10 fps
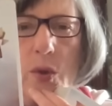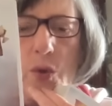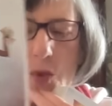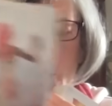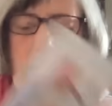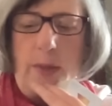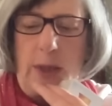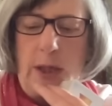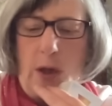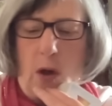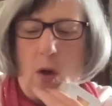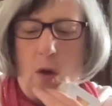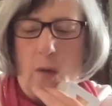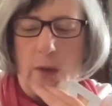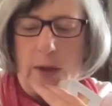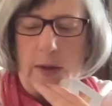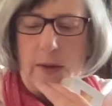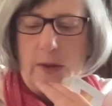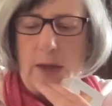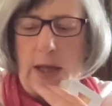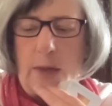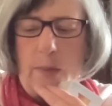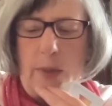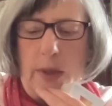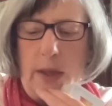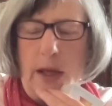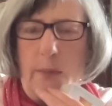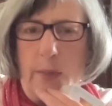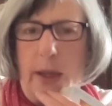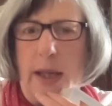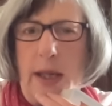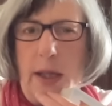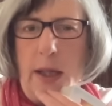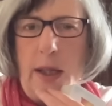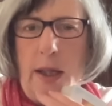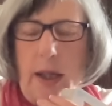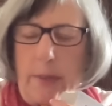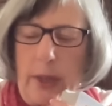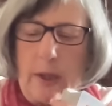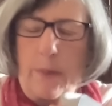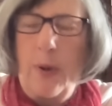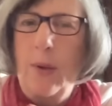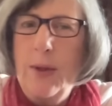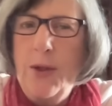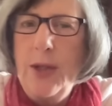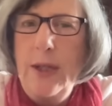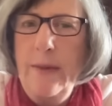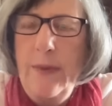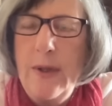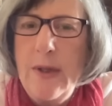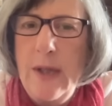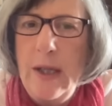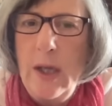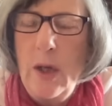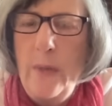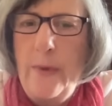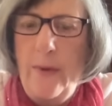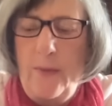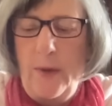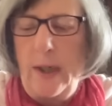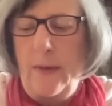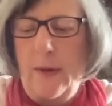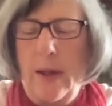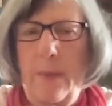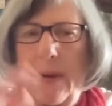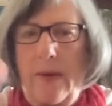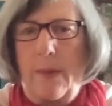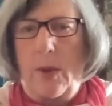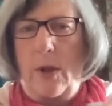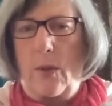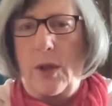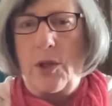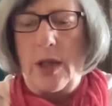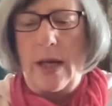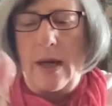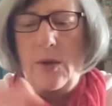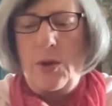dreaming of in this deck? But it can be can be an apology. This is in the hopes and fears. It can be somebody reaching out